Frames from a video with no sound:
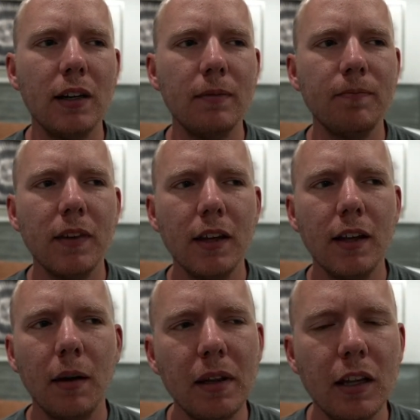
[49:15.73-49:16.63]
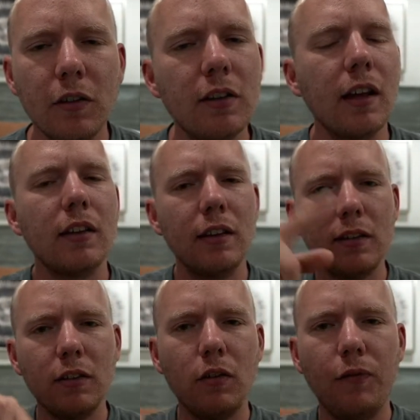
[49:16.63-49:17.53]
And I mean, they use these
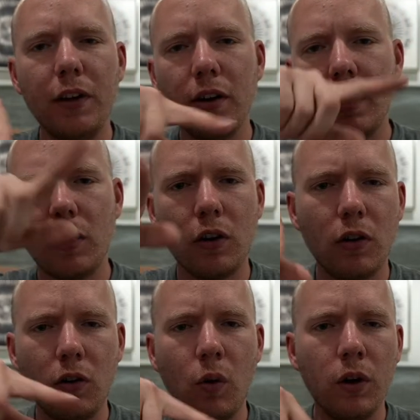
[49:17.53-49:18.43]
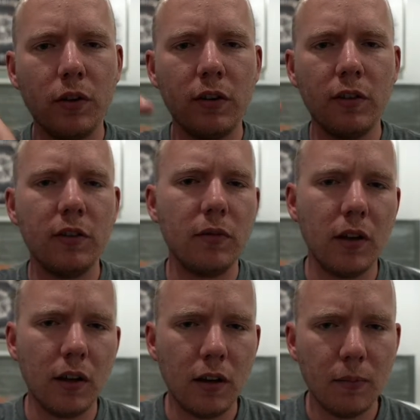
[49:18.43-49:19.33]
little figure 8 coils use
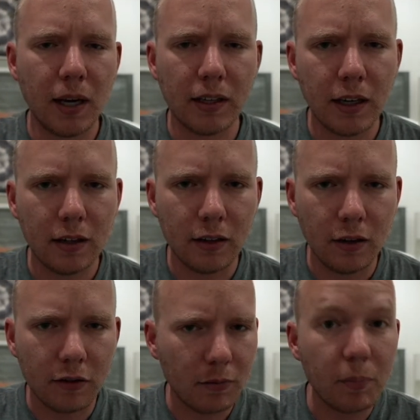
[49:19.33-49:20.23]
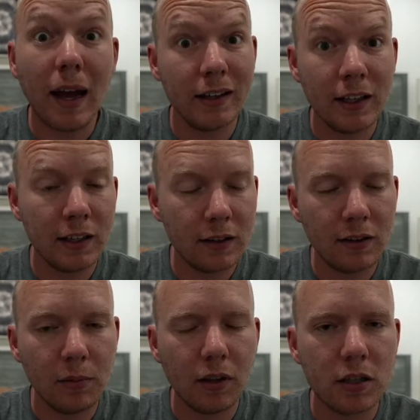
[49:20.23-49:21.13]
magnetic
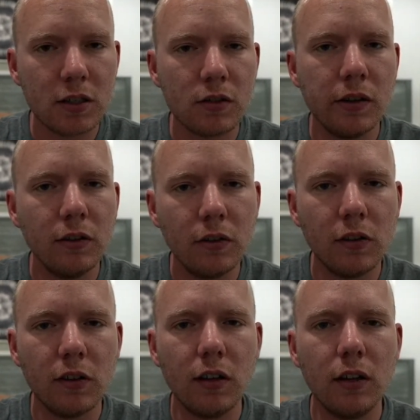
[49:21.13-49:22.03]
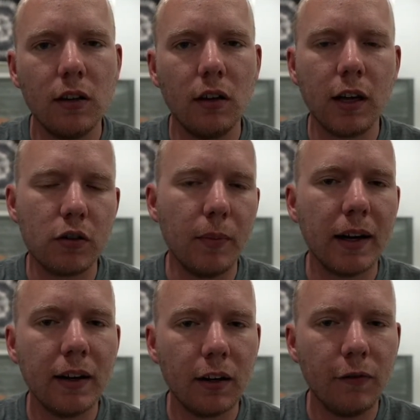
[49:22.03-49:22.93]
stimulation, so it induces a
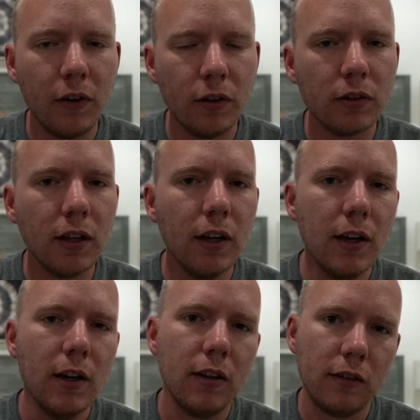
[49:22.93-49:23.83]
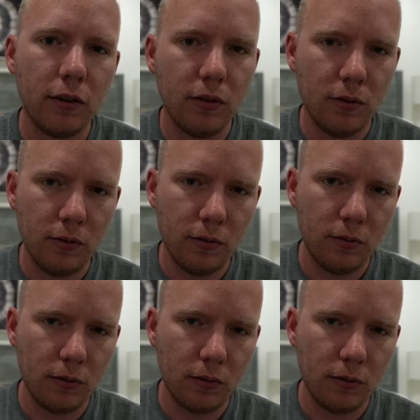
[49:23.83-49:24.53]
electromagnetic field to